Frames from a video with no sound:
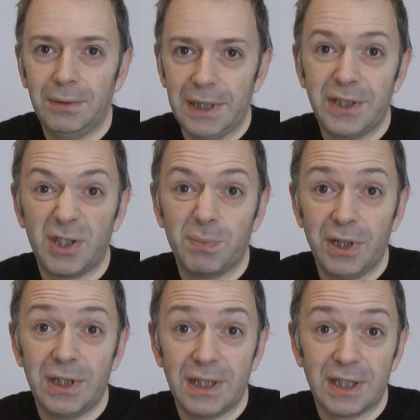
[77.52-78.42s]
is
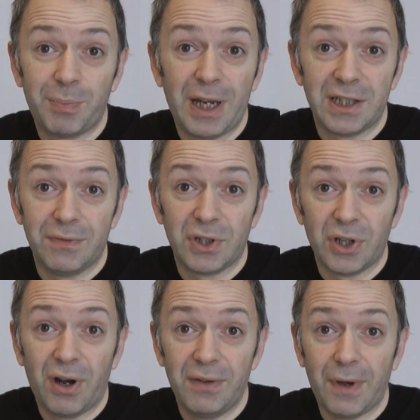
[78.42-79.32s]
as expensive as
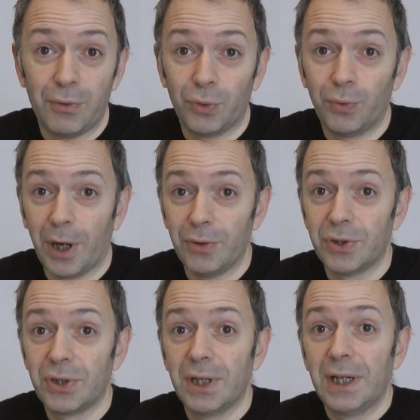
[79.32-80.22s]
an iPhone
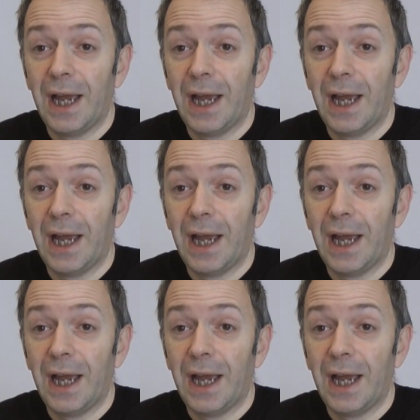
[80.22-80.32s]
almost.